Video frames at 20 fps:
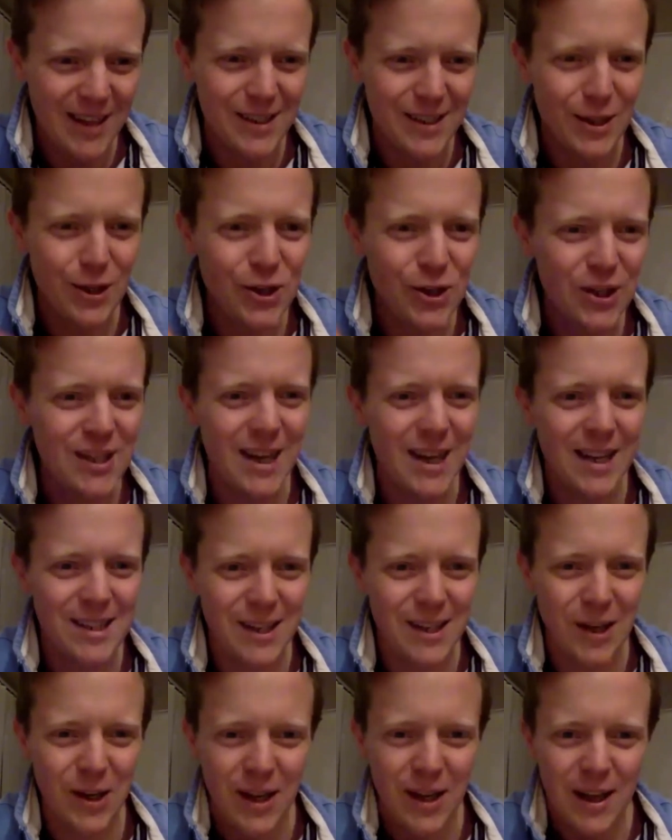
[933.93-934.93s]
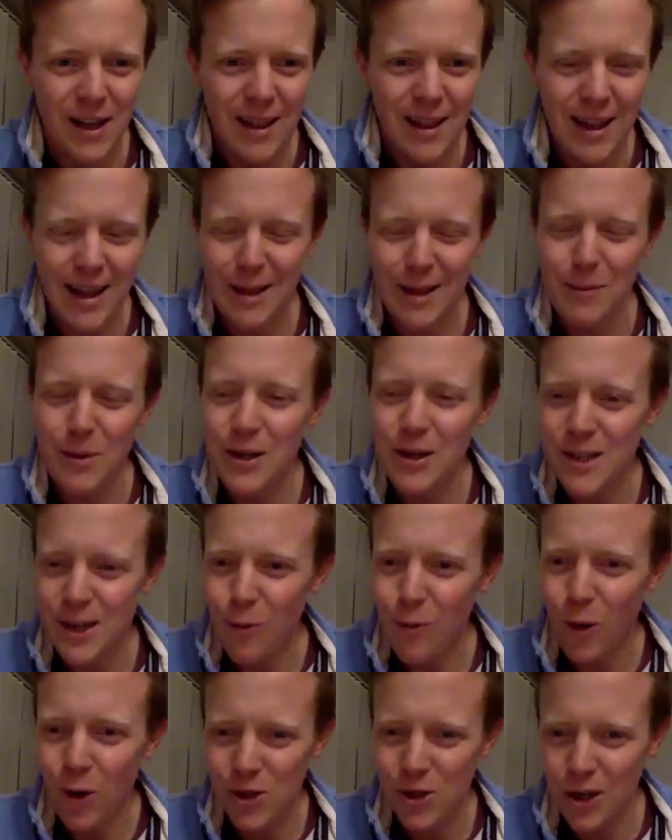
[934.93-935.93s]
And you just get to let the music
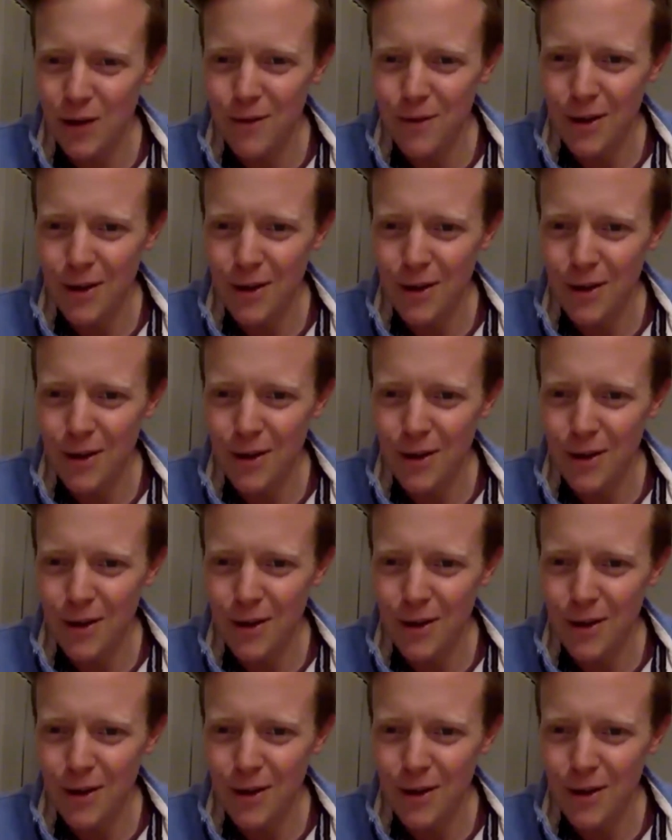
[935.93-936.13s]
wash over